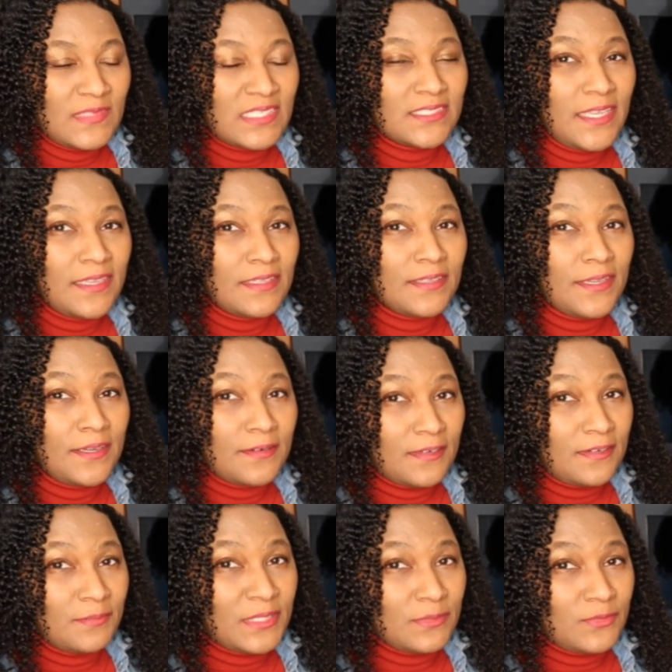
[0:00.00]
taken care
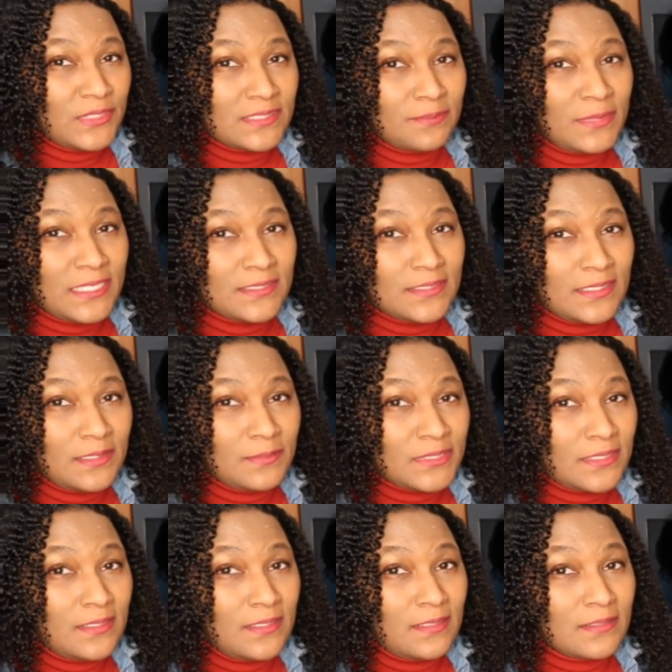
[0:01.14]
of, but it wasn't by
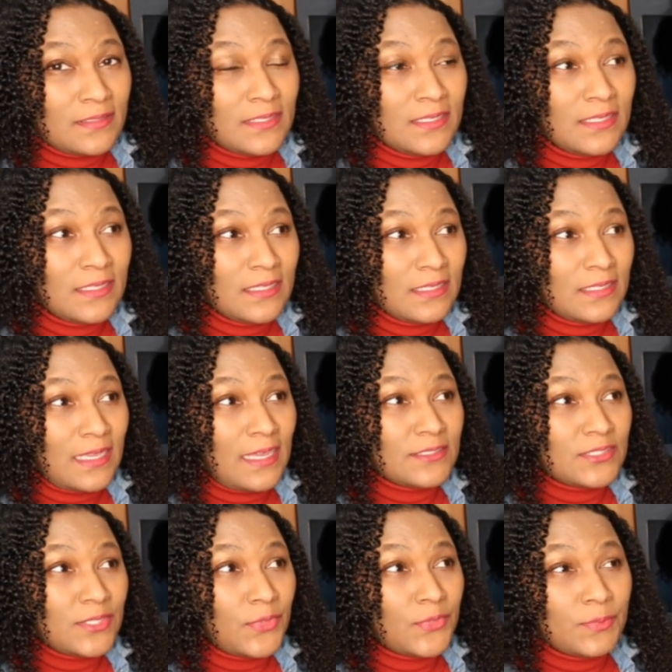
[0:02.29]
Samsung. I
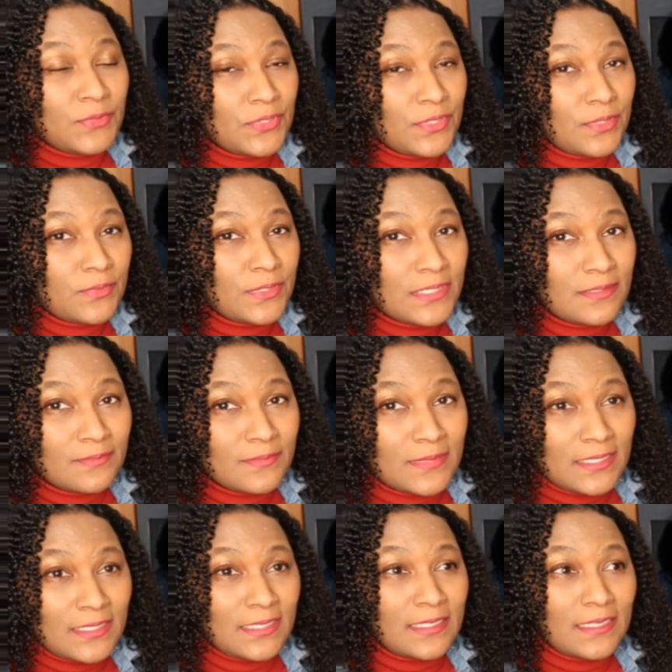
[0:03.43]
told them, you know what,
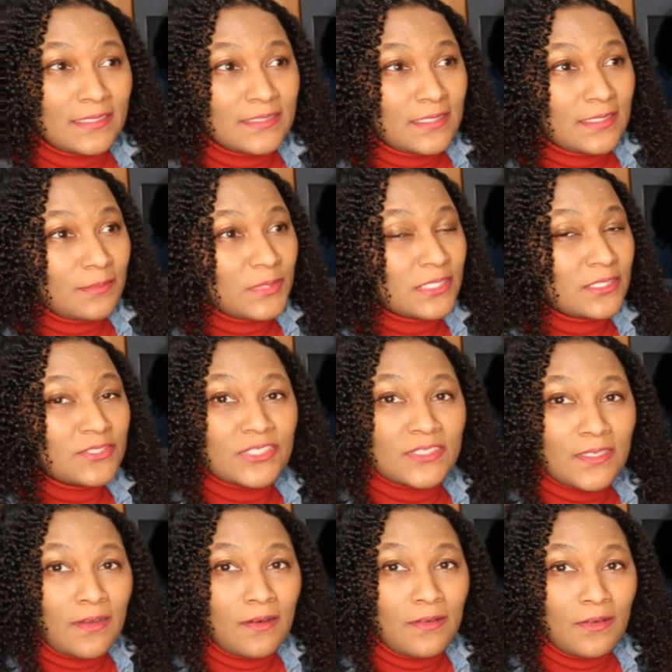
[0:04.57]
I said I'm going to just
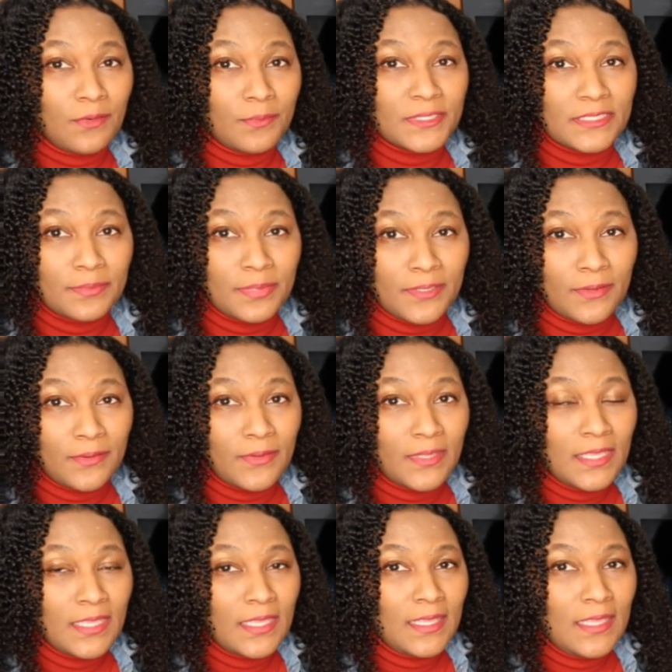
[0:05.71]
call Home Depot
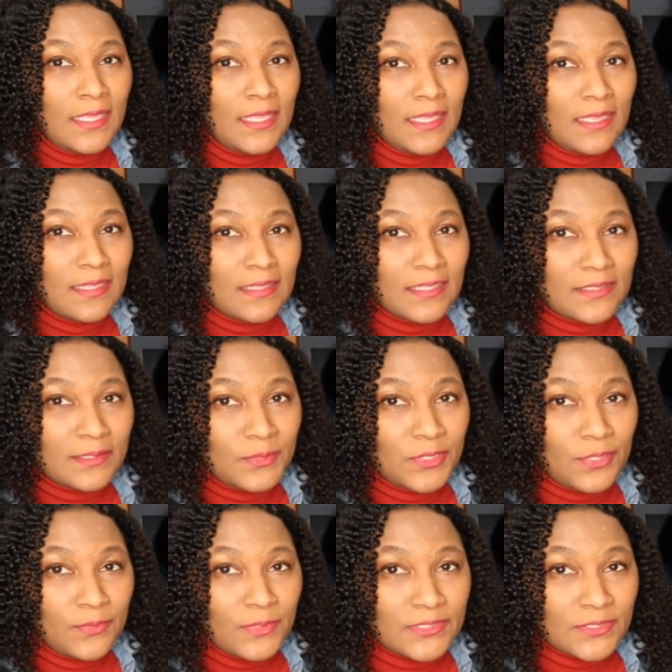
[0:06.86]
and let them know
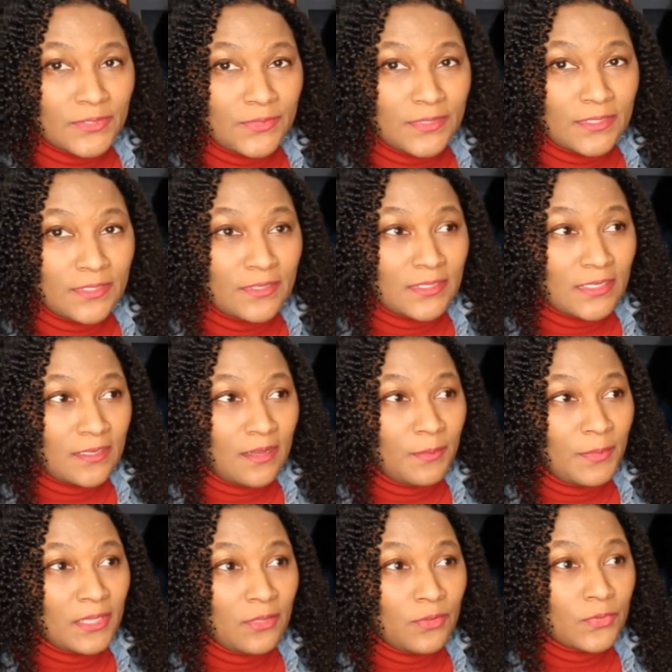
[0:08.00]
what's going on. I called
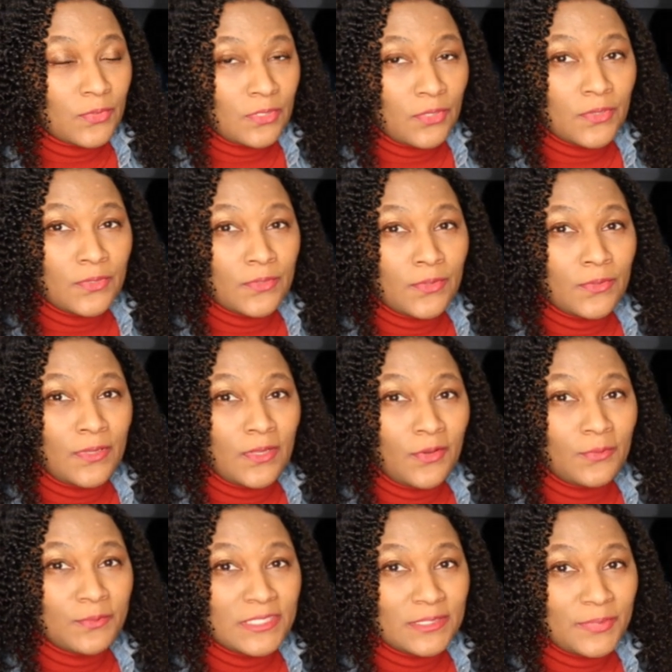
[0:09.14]
my local
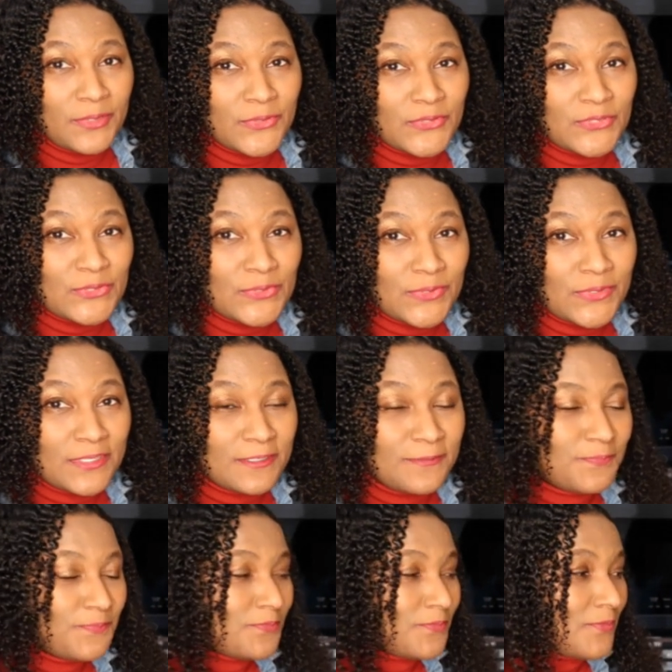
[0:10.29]
Home Depot store,
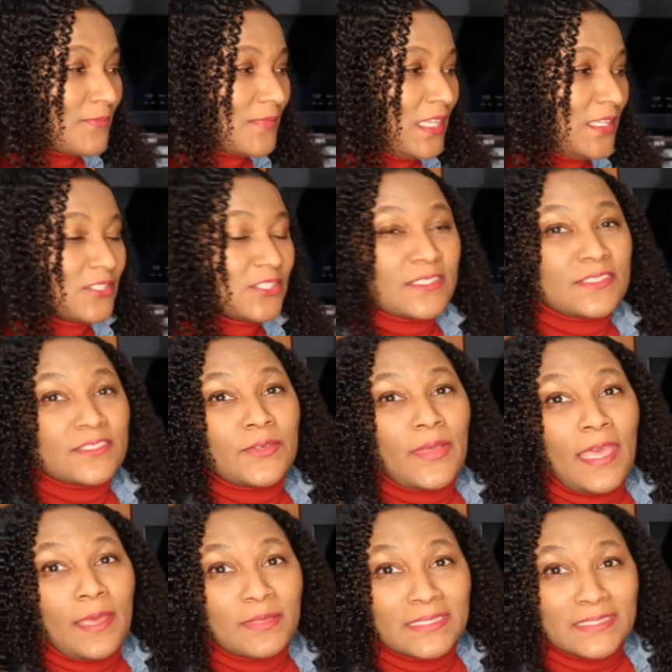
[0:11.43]
and it just so
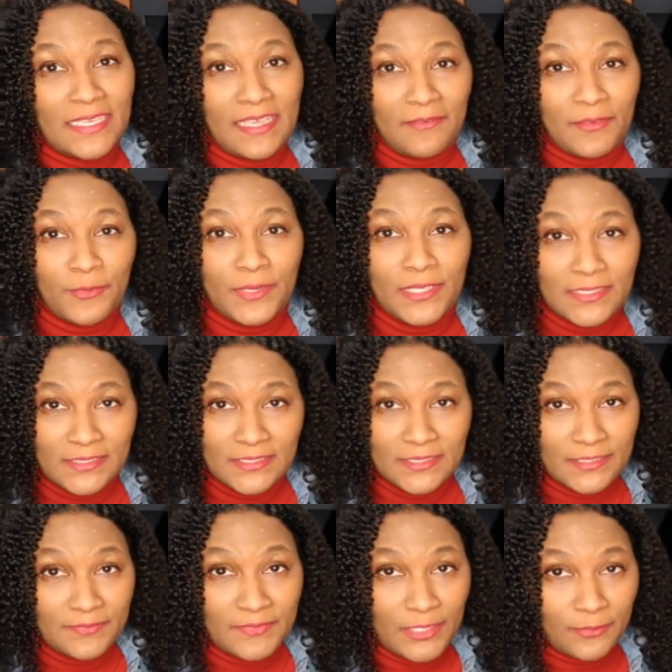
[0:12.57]
happens I have a
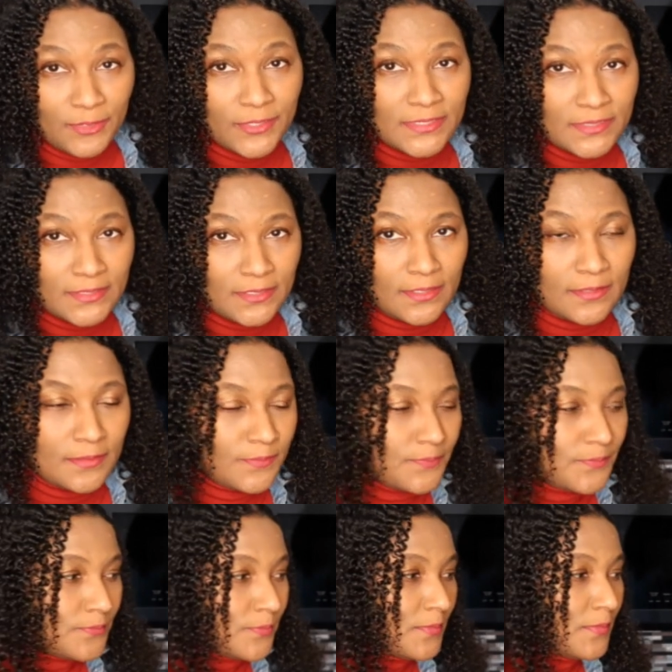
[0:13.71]
relative that works there.
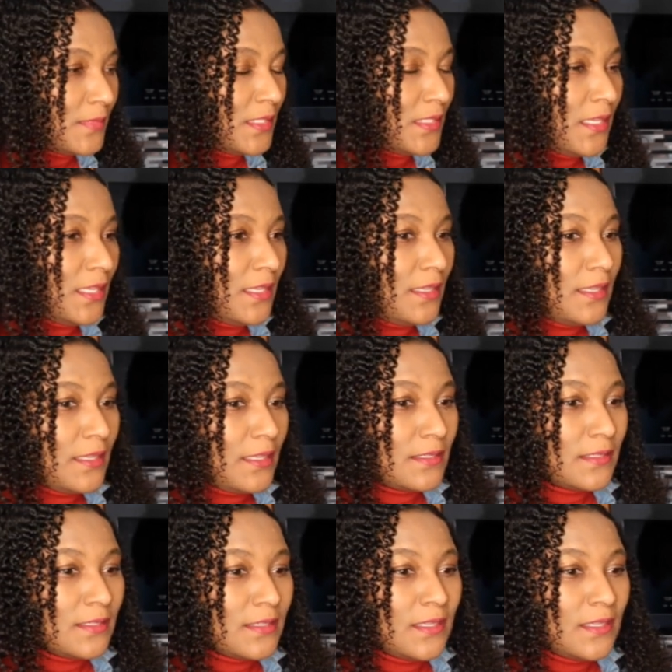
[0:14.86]
And